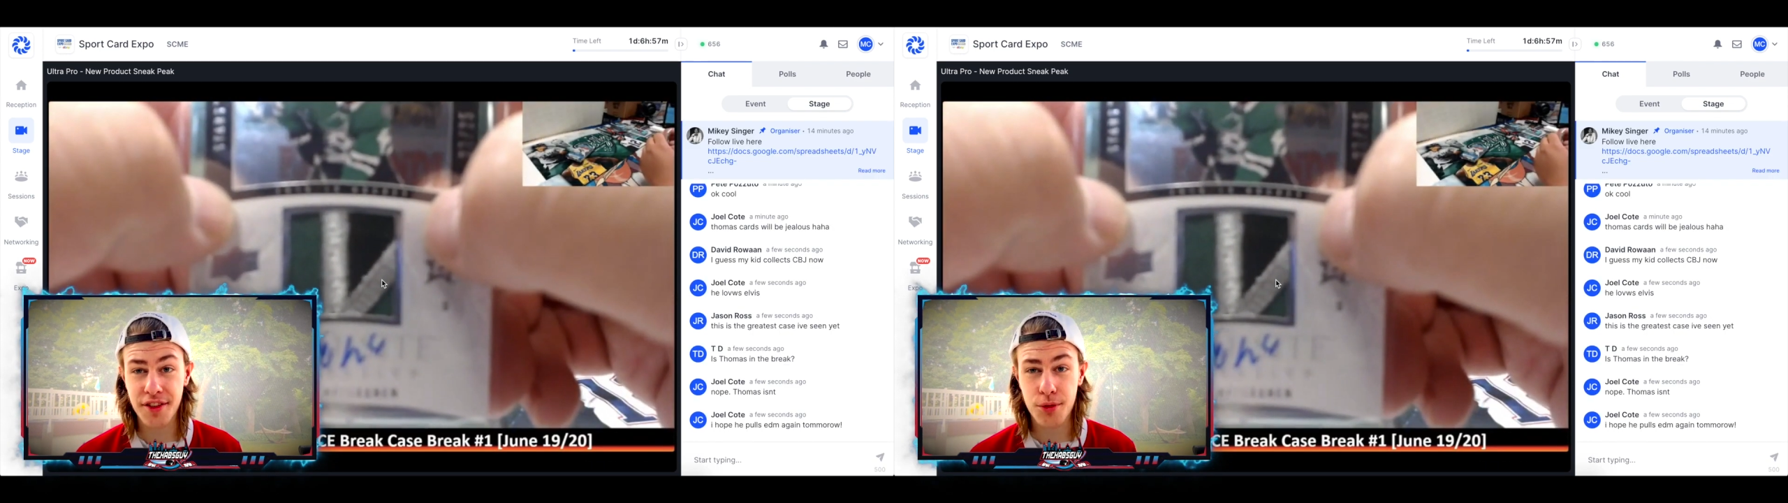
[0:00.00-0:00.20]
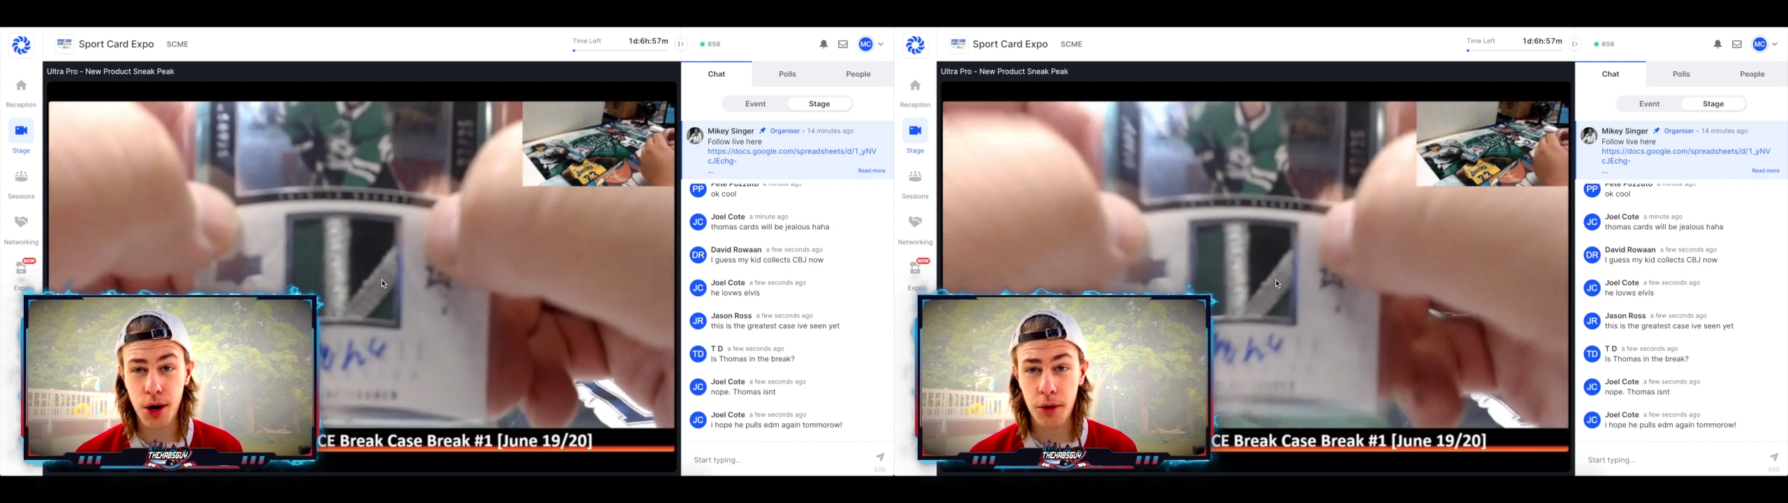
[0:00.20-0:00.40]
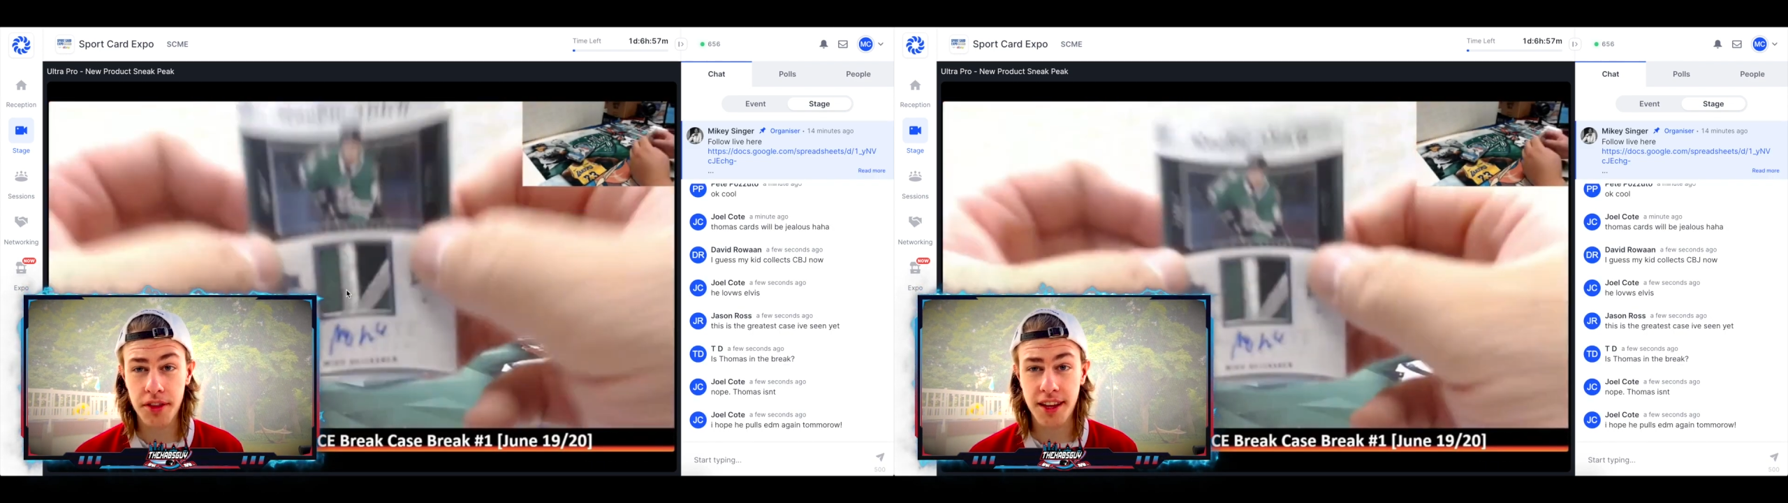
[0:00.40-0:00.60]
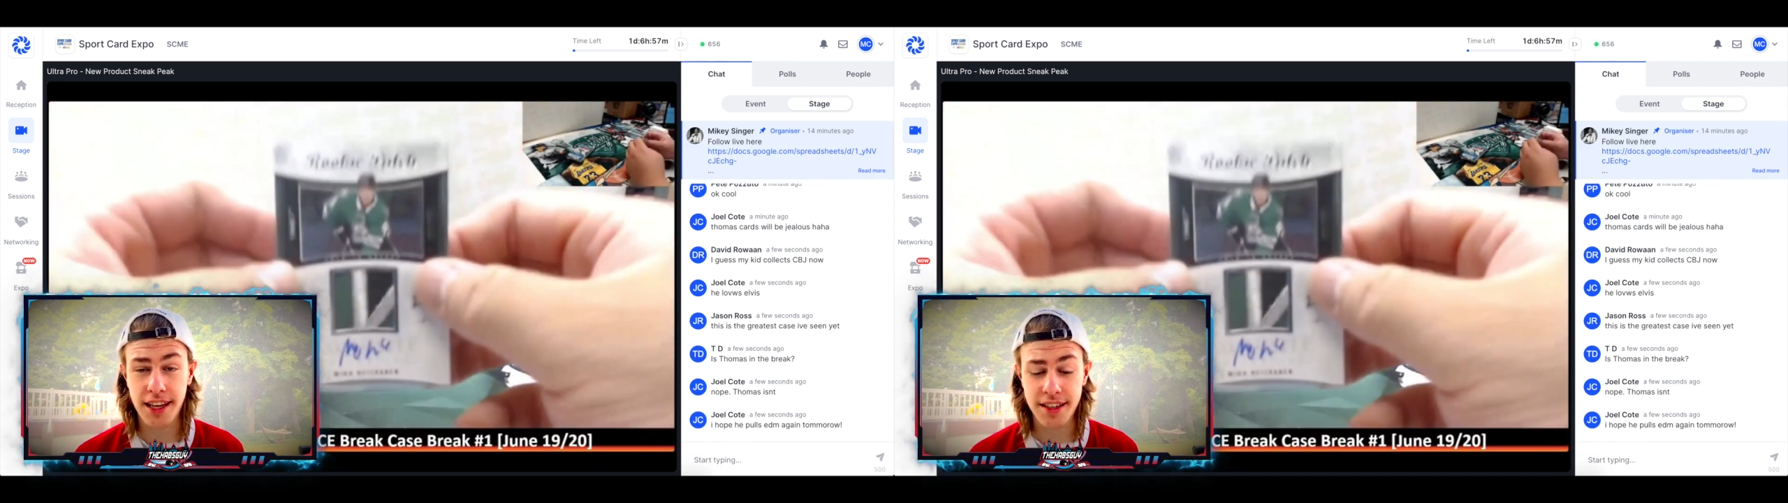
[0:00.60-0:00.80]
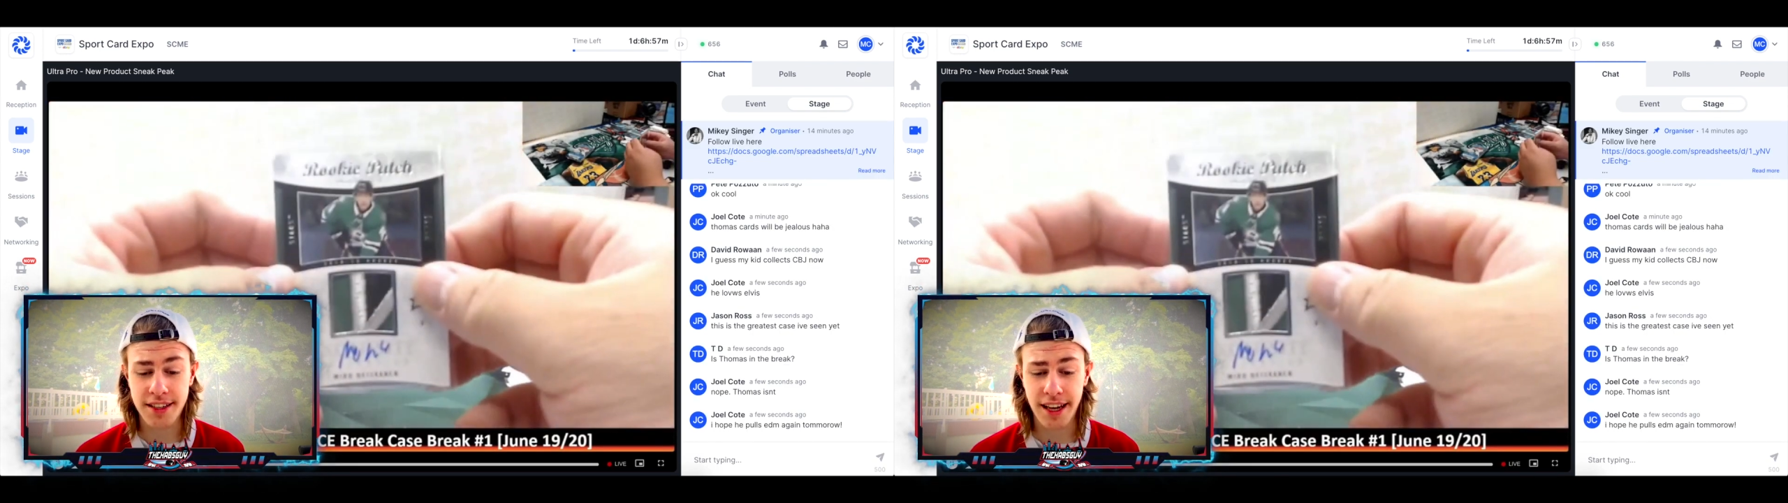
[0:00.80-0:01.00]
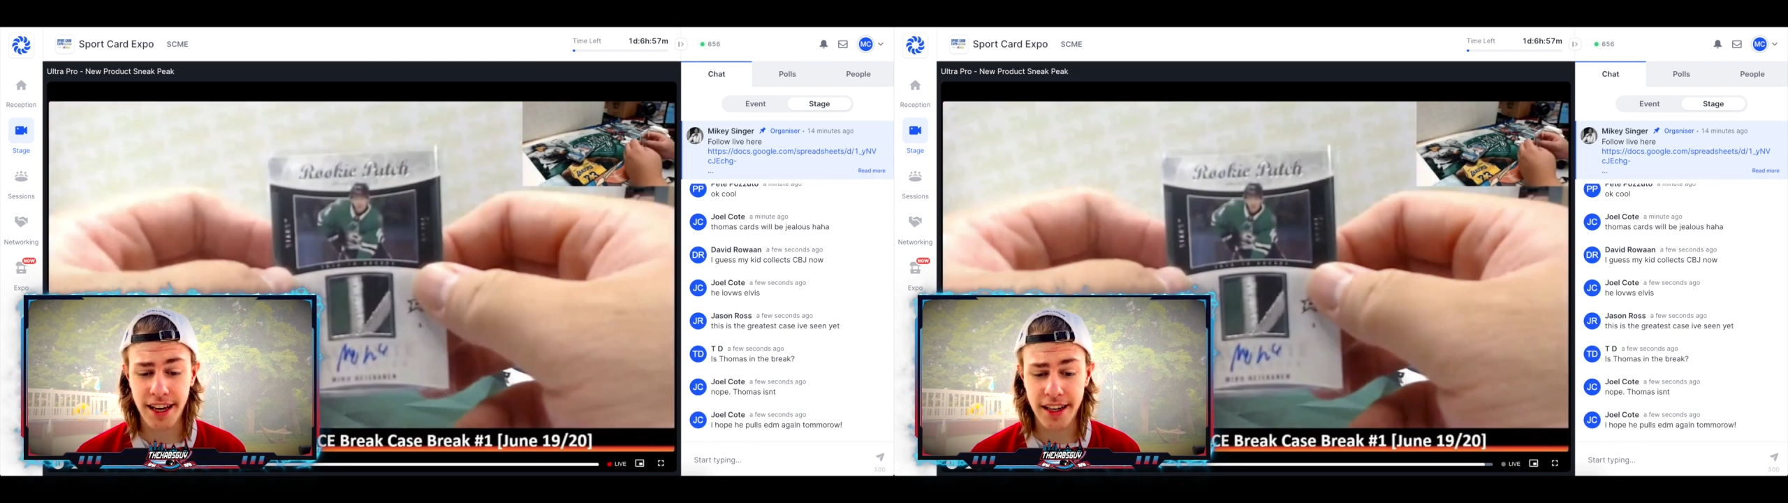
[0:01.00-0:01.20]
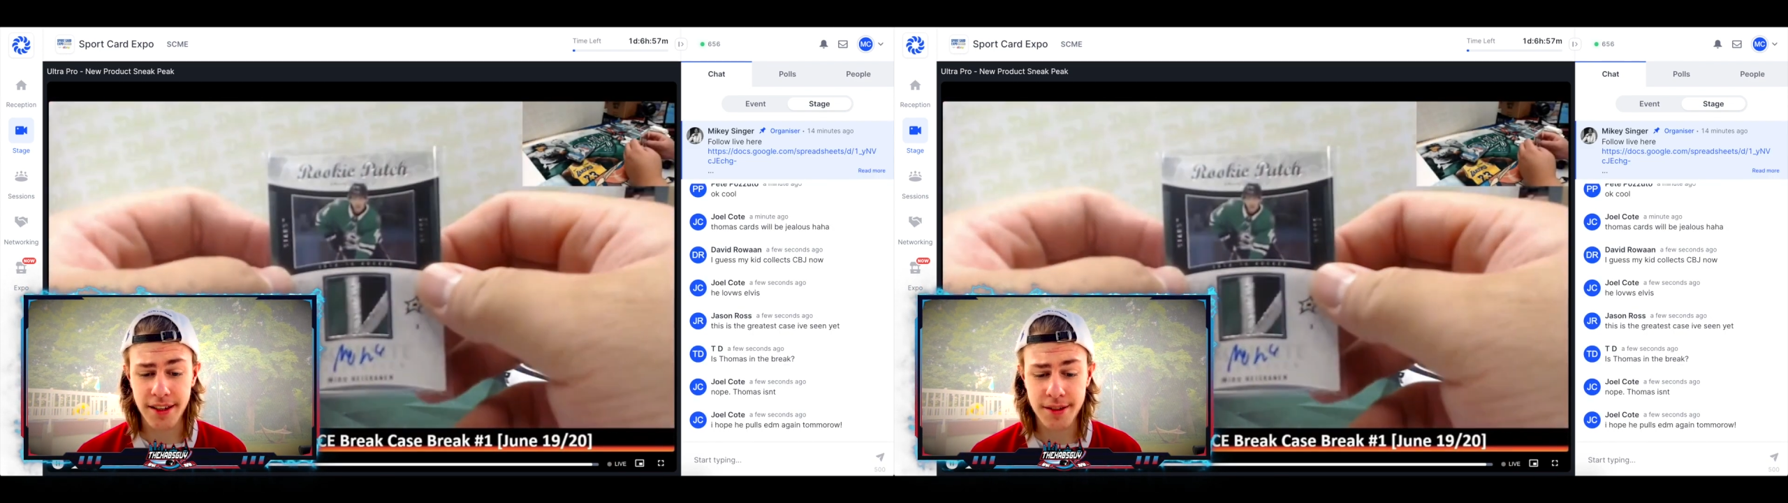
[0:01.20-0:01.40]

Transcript: throughout the day.